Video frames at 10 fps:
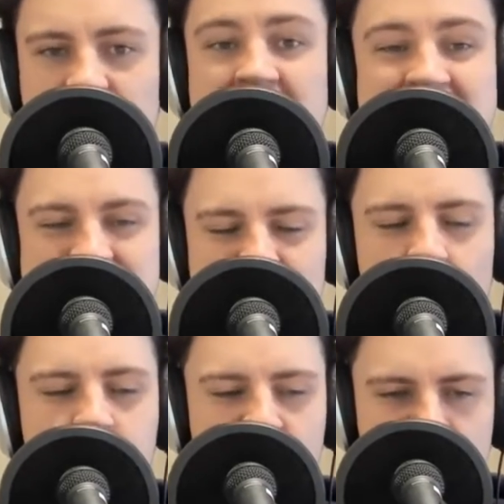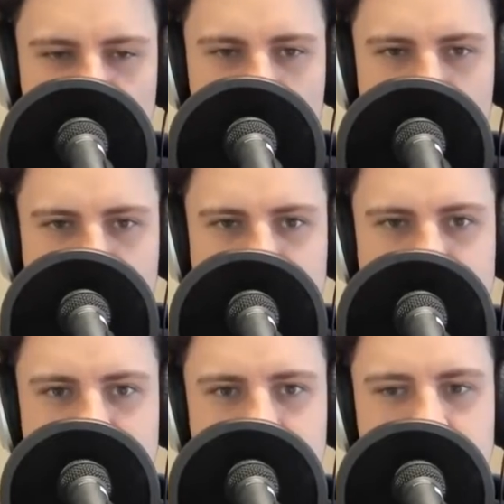This film is a drama.
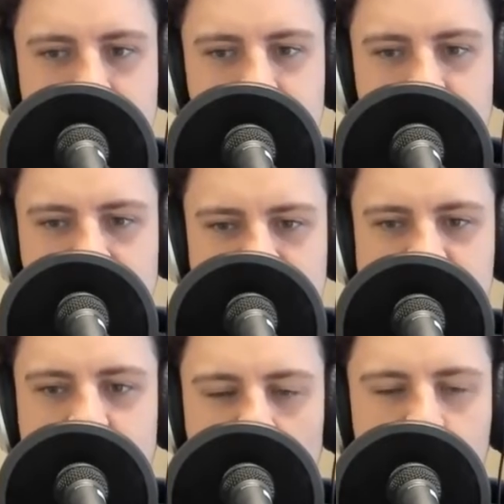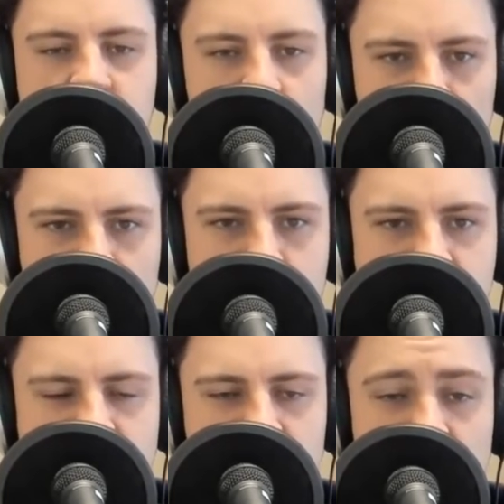This film is
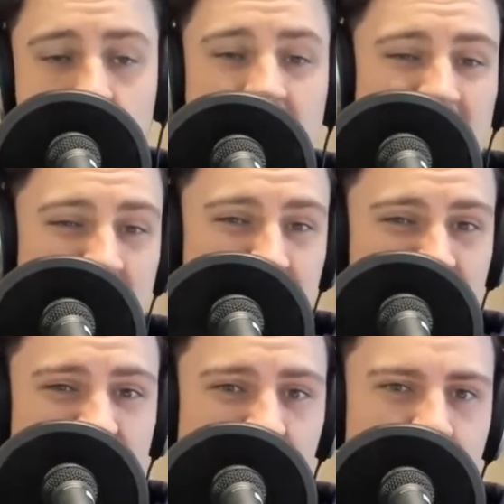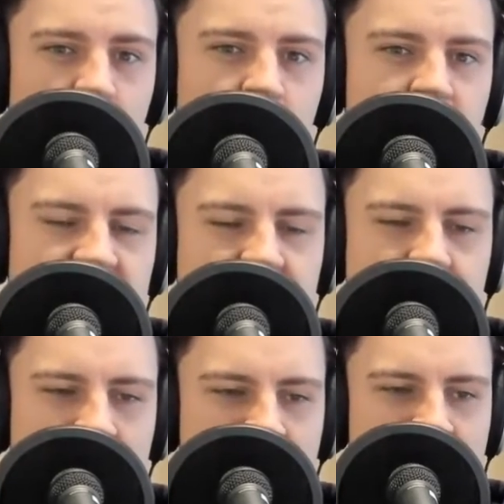100% a drama. If this film didn't
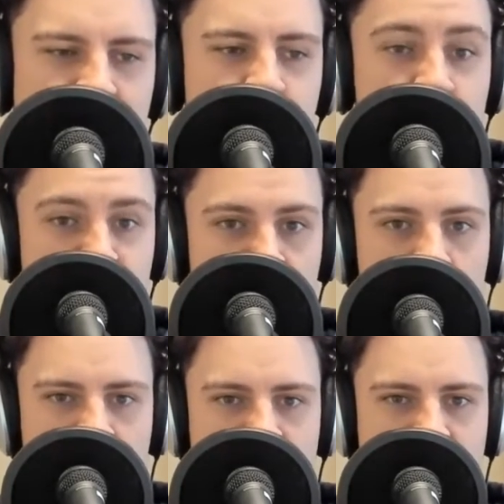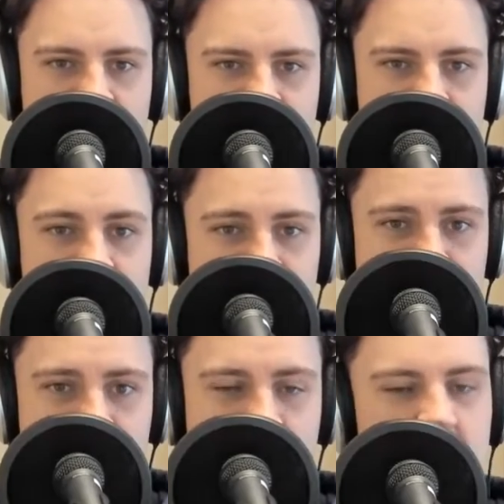have Joker in
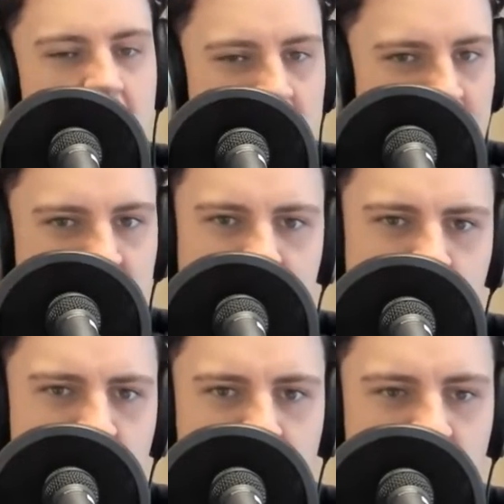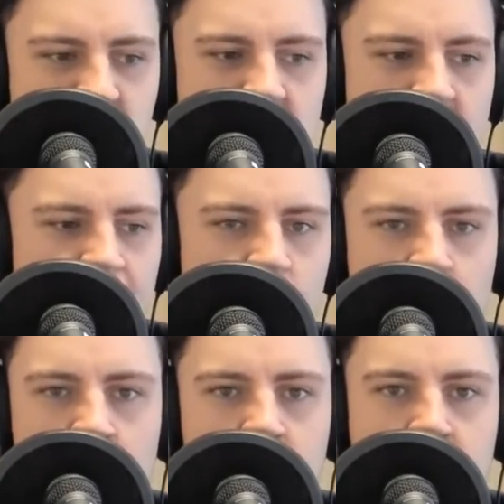it, if this was just a
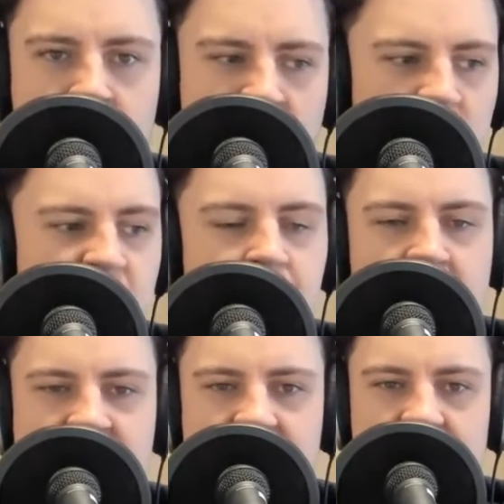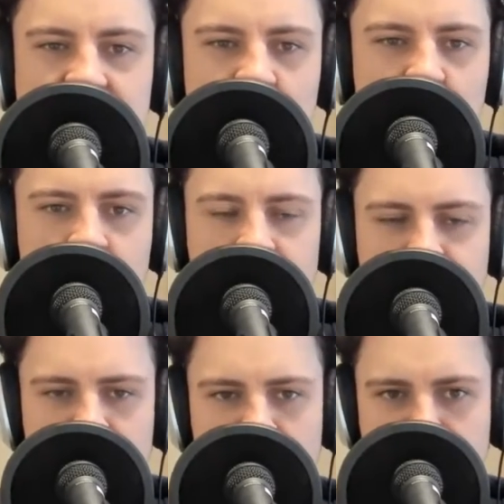film about this mentally ill
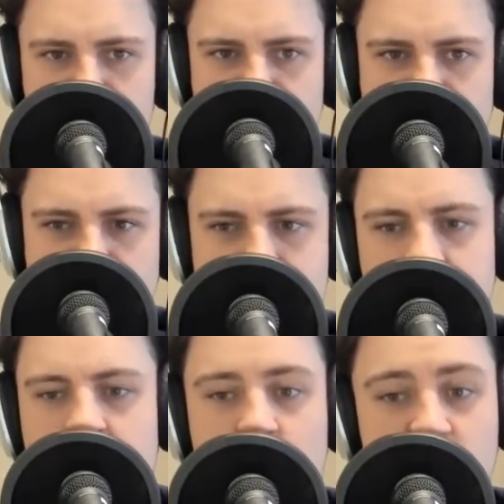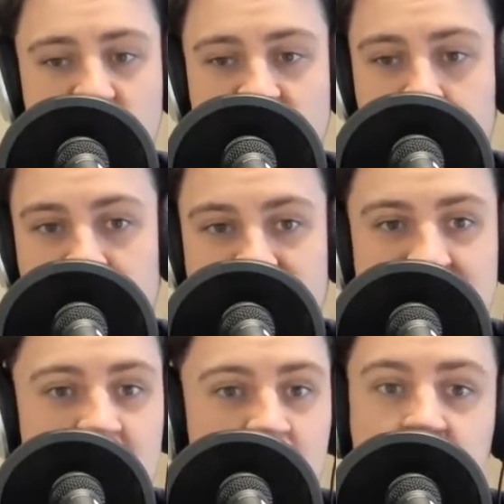human being who just
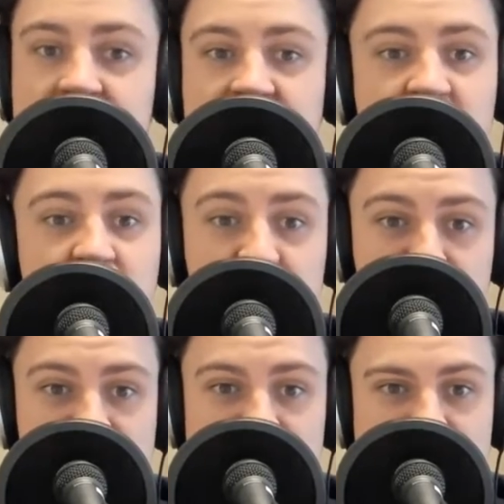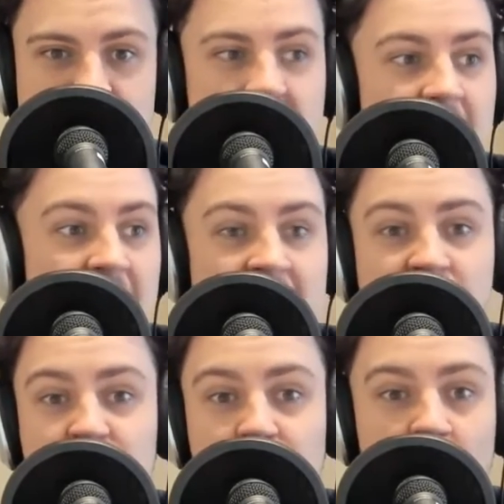completely loses his shit and
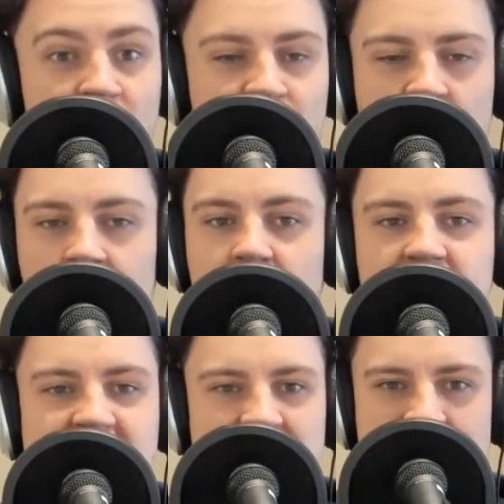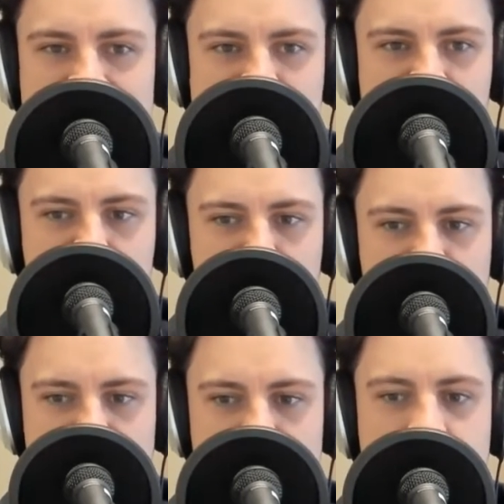ends up going on this killing
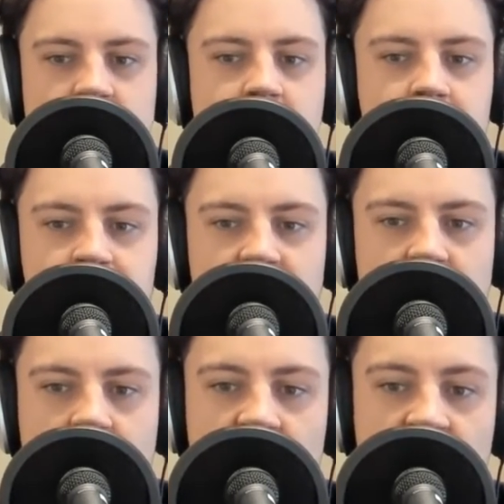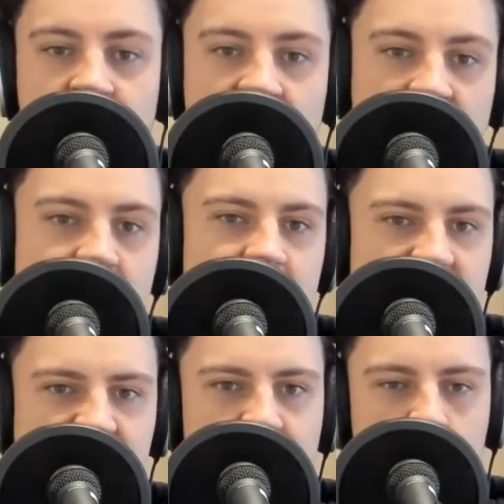spree, then
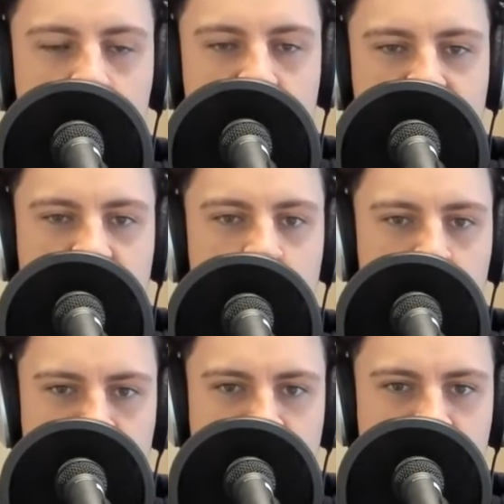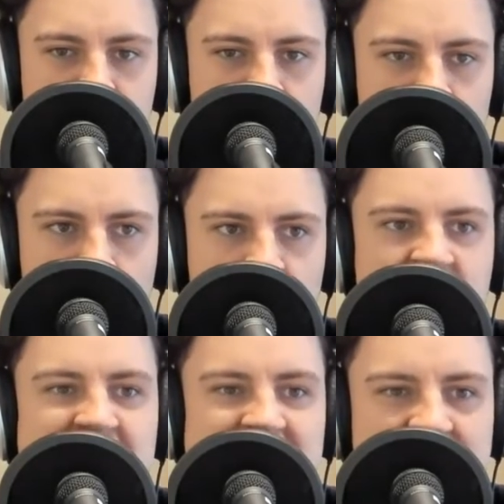this film, I think, would be
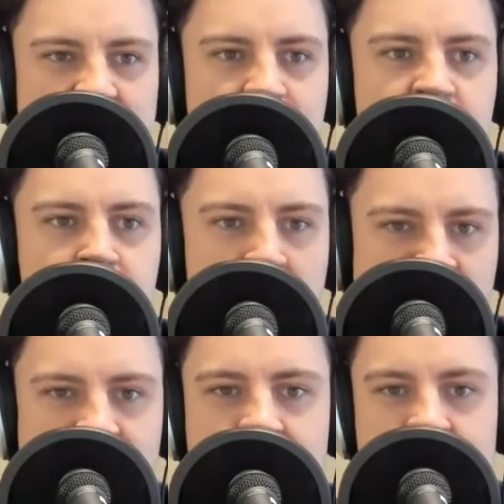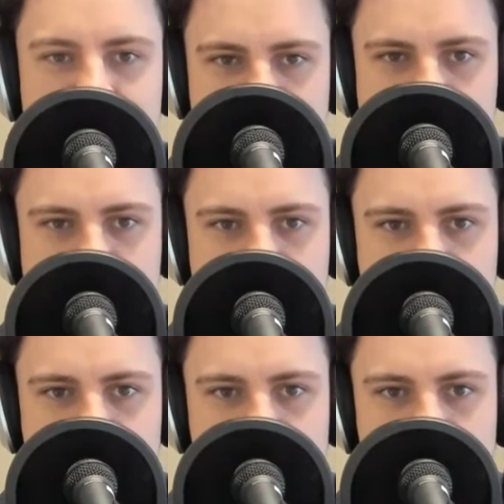received better than it is.
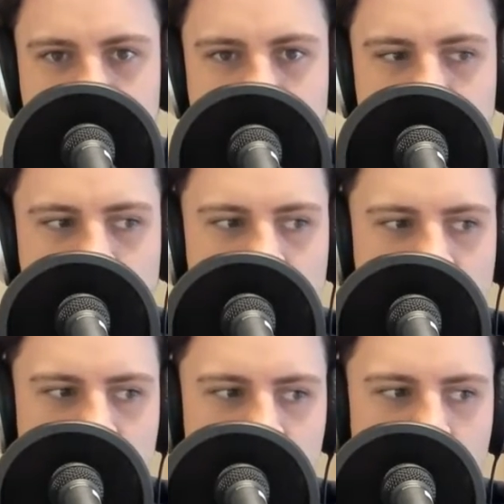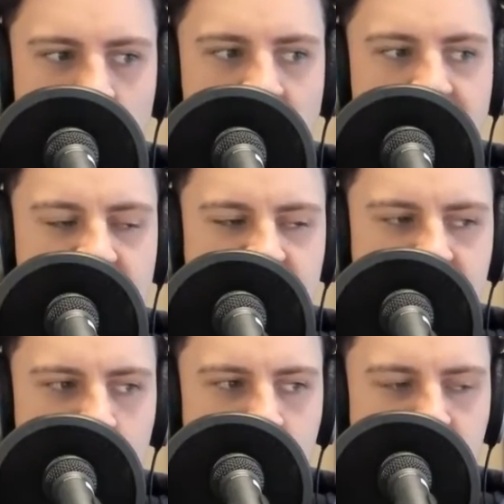I think this
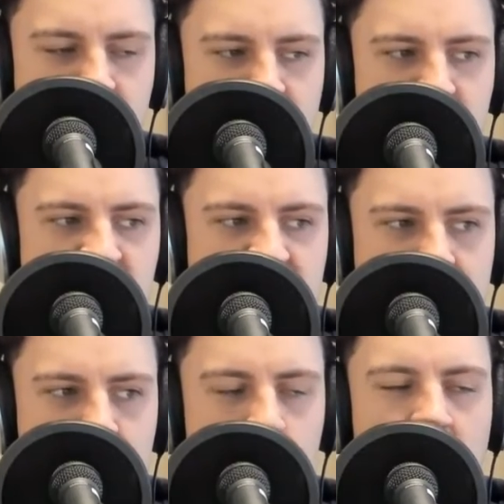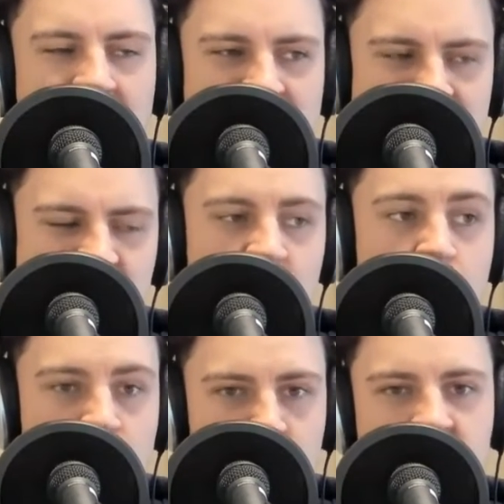film is being received the way it is
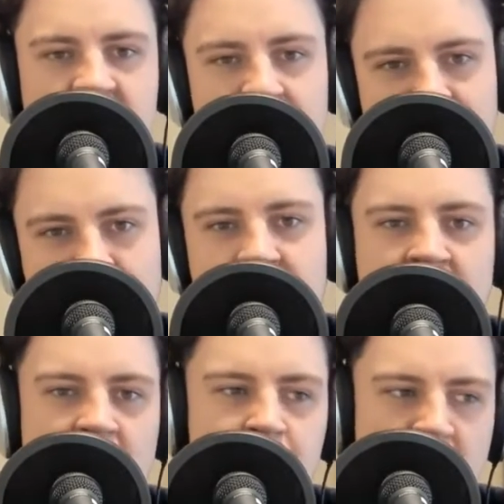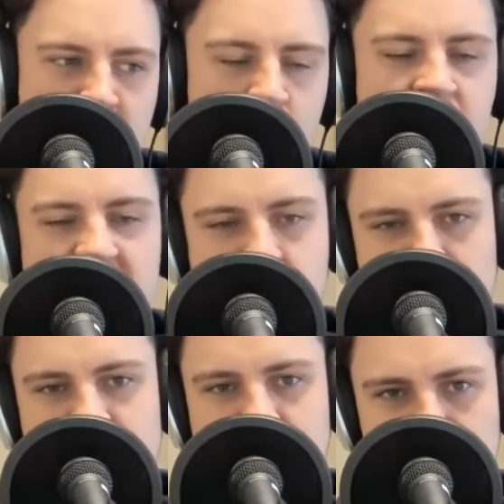due to the fact that people was
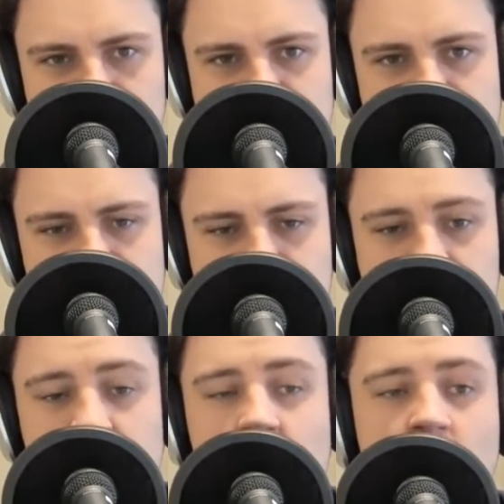expecting something different.